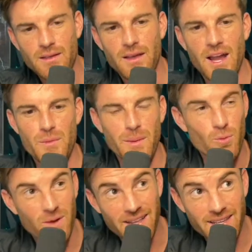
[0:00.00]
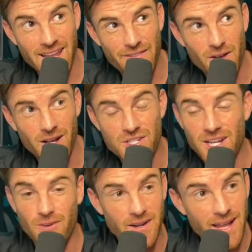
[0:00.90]
I remember when I didn't have a hot
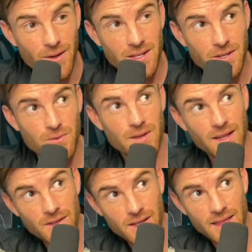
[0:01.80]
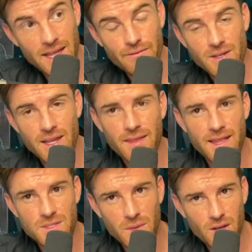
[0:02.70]
shower and now I do. And I look at that every day and
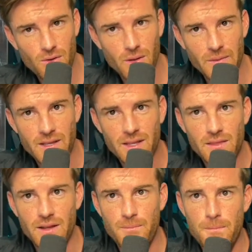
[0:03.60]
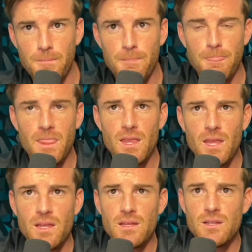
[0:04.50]
that's my goal. I'm going to get there.
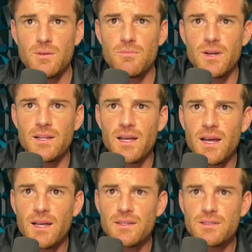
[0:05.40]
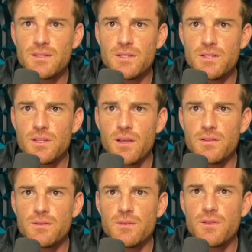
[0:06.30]
But uh,
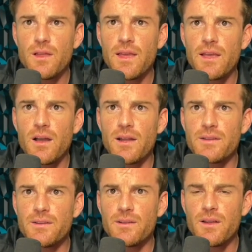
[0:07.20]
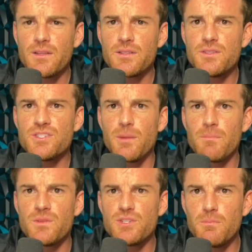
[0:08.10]
hang on here. Jam,
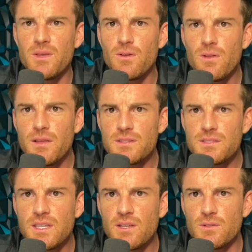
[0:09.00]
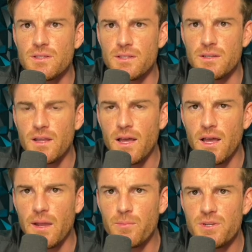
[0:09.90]
Jamil Singleton, uh,
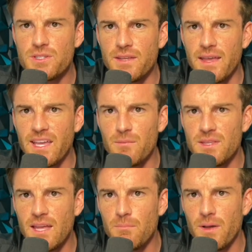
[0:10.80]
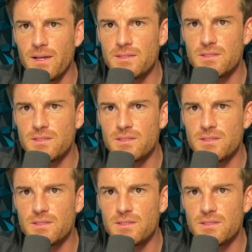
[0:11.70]
I appreciate that. Gave me 10 bucks.